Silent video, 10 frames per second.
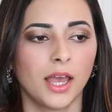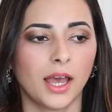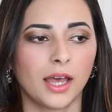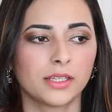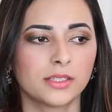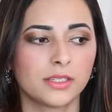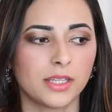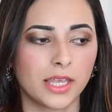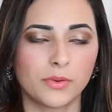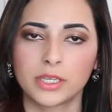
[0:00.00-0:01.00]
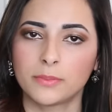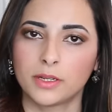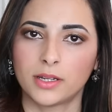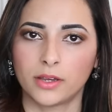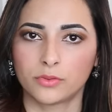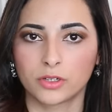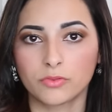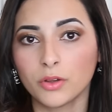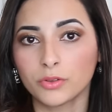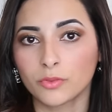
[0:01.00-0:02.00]
and they were keeping an eye on the
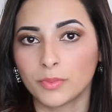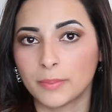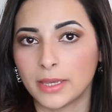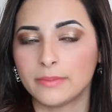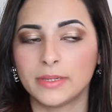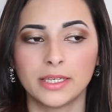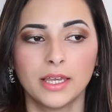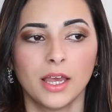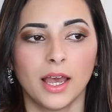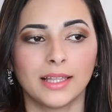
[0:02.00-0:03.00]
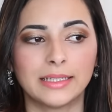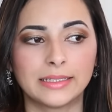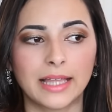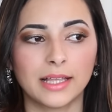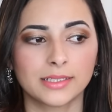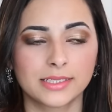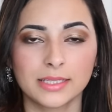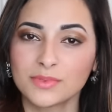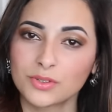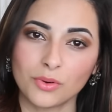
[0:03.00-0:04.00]
growth of my baby, and that
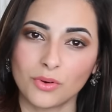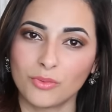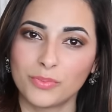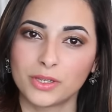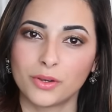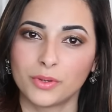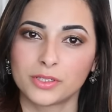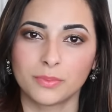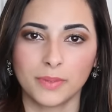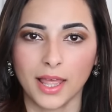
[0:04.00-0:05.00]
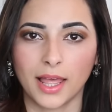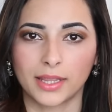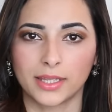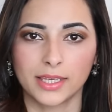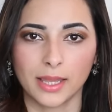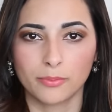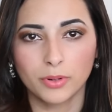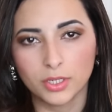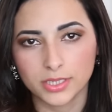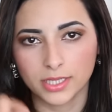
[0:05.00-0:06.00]
seemed to all be going to plan. They kept
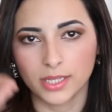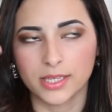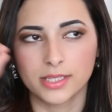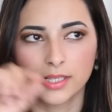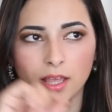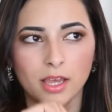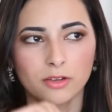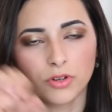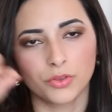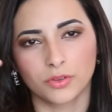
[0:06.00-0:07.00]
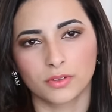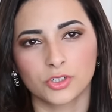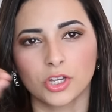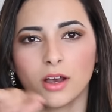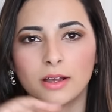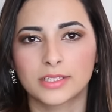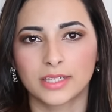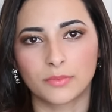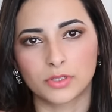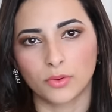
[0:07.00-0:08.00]
plotting his growth on the chart
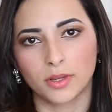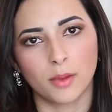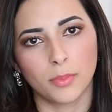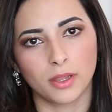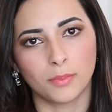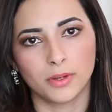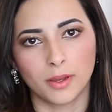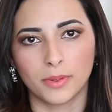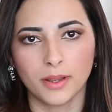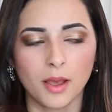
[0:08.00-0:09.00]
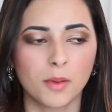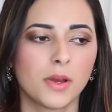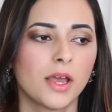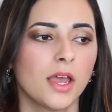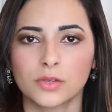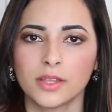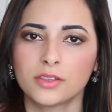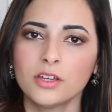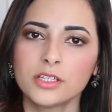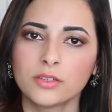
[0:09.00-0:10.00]
and it was going up and up and up and up. So
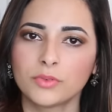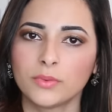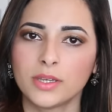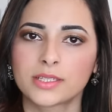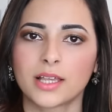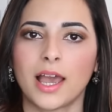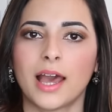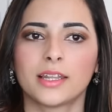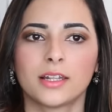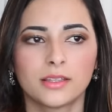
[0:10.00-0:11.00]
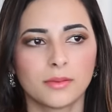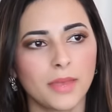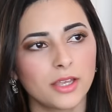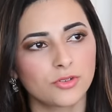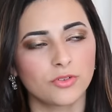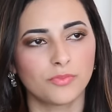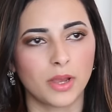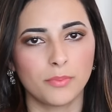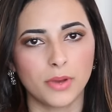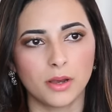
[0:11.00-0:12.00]
at 33 weeks I had another measure of
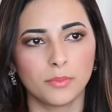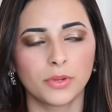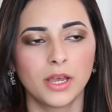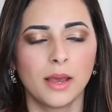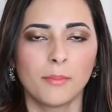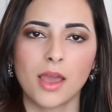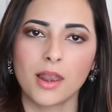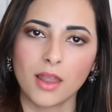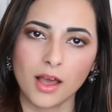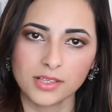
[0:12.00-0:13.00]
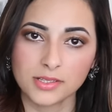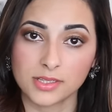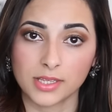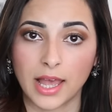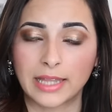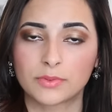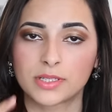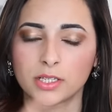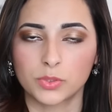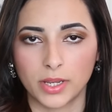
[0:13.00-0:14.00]
my bump. My last scan
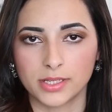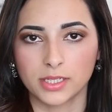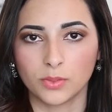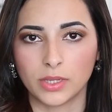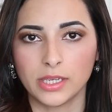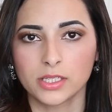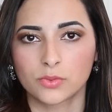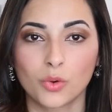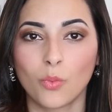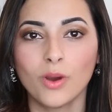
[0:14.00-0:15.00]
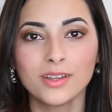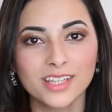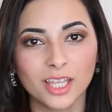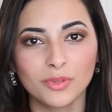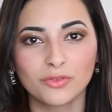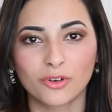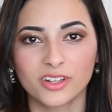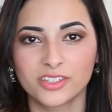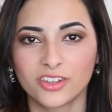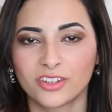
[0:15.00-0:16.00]
was at 20 weeks. So one day before
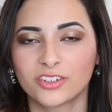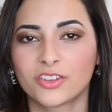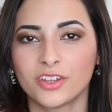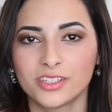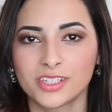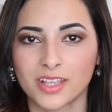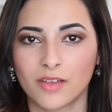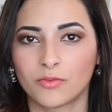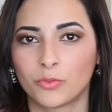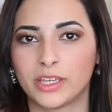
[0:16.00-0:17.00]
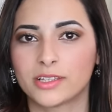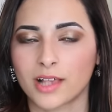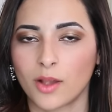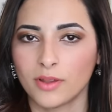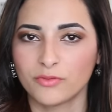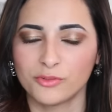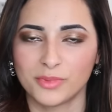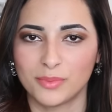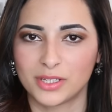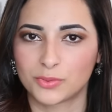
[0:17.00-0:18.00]
I turned 37 weeks, I went for
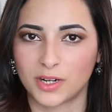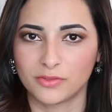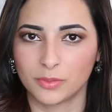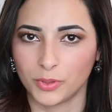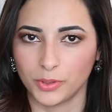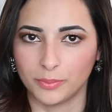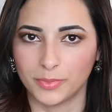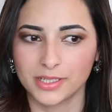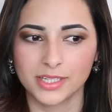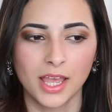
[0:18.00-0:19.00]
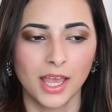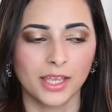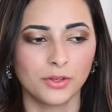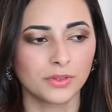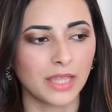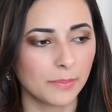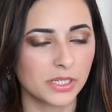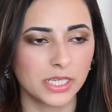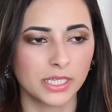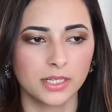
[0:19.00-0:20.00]
my midwife appointment, and on that
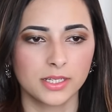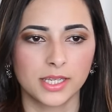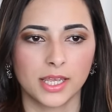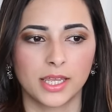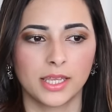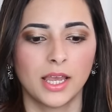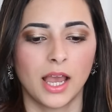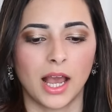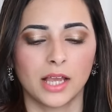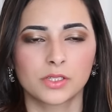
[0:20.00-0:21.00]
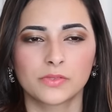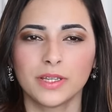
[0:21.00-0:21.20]
particular day I was